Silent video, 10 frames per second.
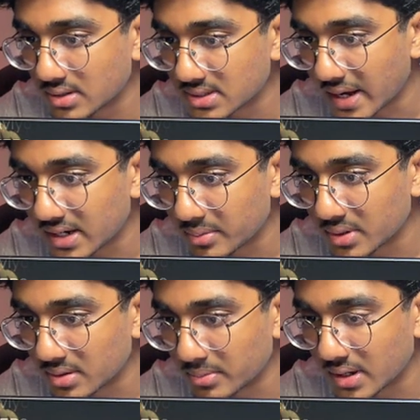Site
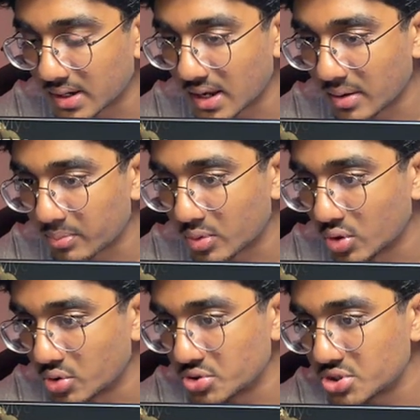abandonment
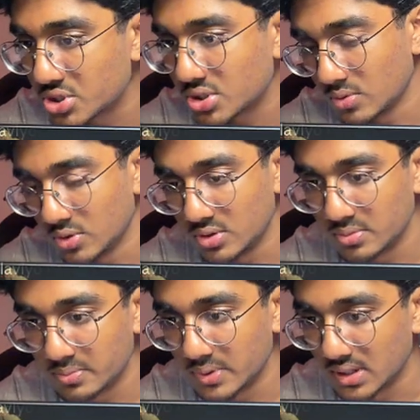approach would
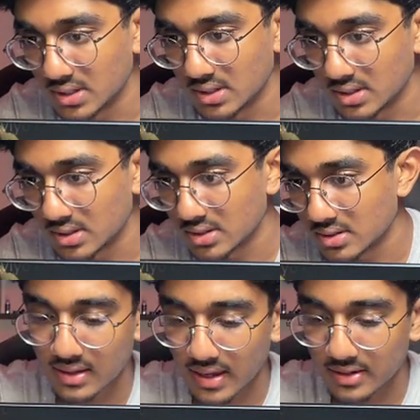be
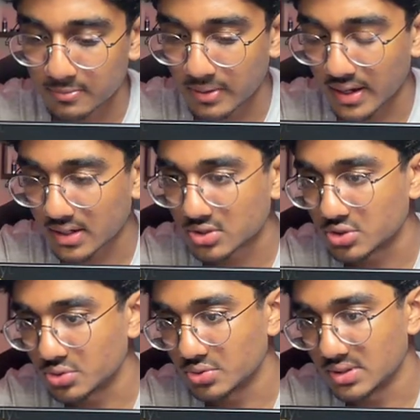get back
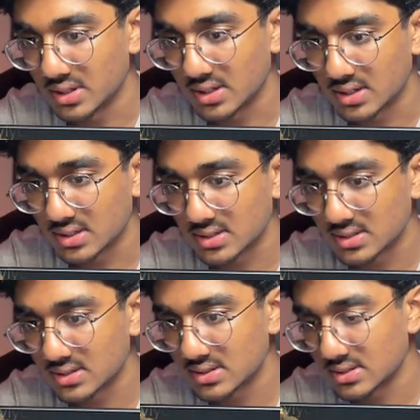to the
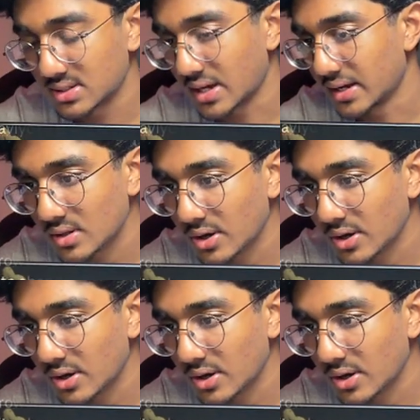site.